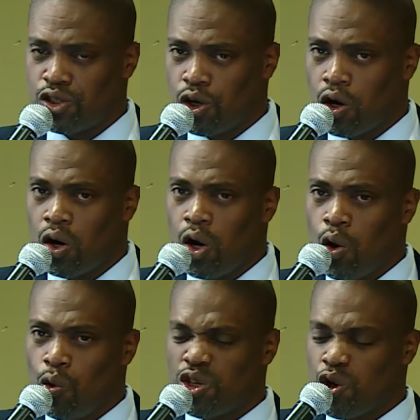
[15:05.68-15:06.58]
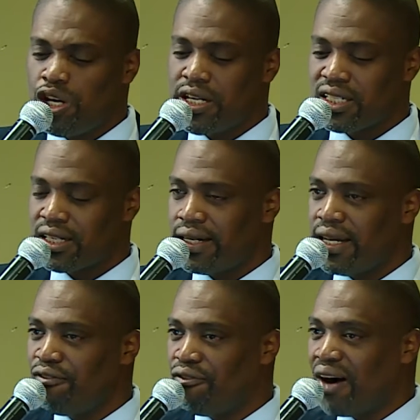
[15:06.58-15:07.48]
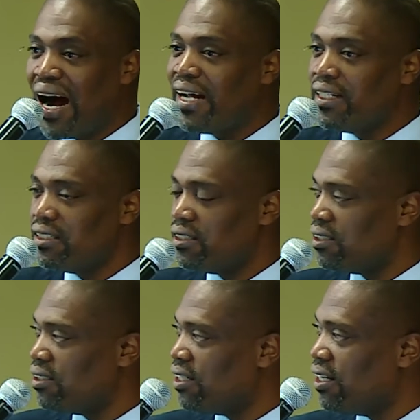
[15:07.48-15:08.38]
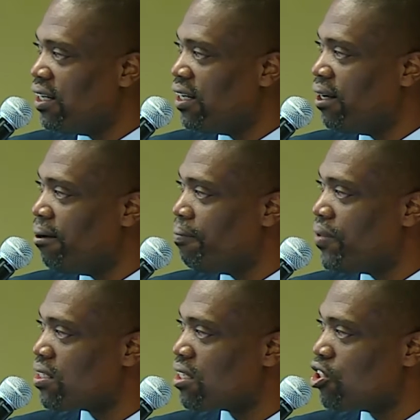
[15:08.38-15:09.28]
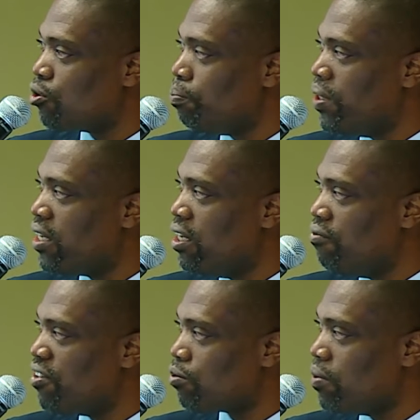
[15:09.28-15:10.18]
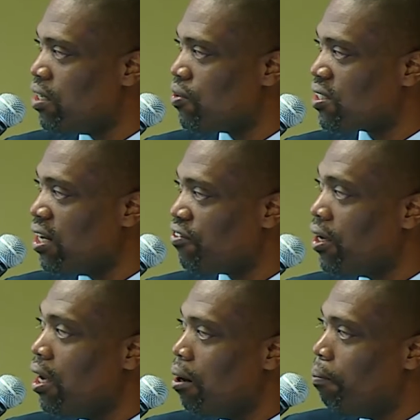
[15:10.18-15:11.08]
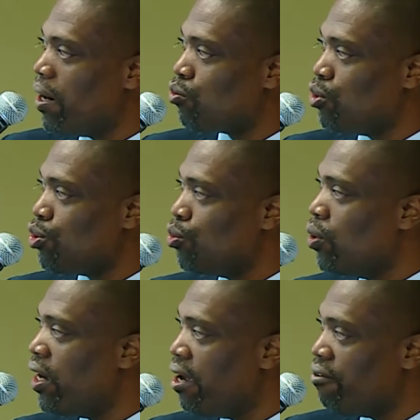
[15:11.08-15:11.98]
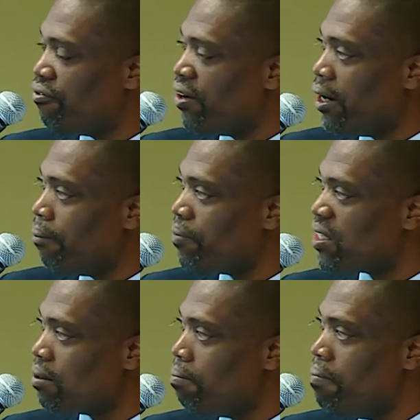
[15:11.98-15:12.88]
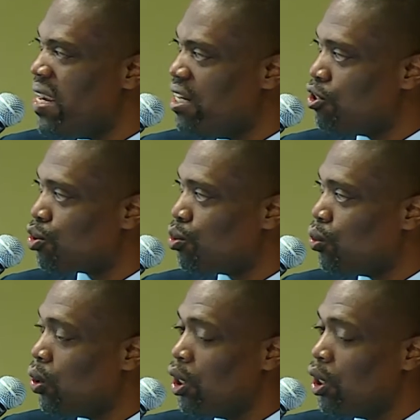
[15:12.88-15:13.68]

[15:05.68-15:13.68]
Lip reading: So we don't necessarily fund such big investment ourselves, but we do have some means to